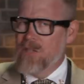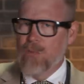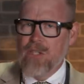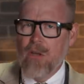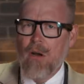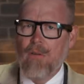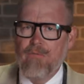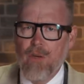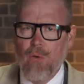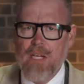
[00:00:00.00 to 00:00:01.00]
As we saw a
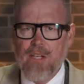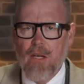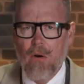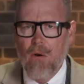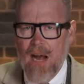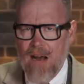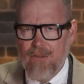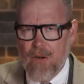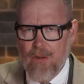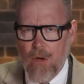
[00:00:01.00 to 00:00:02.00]
few weeks ago,
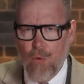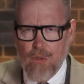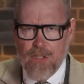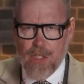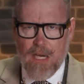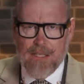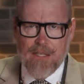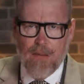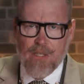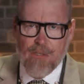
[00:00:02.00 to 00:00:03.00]
after the
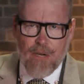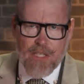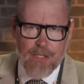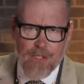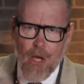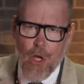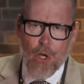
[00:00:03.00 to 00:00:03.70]
Rosenstrasse demonstrations,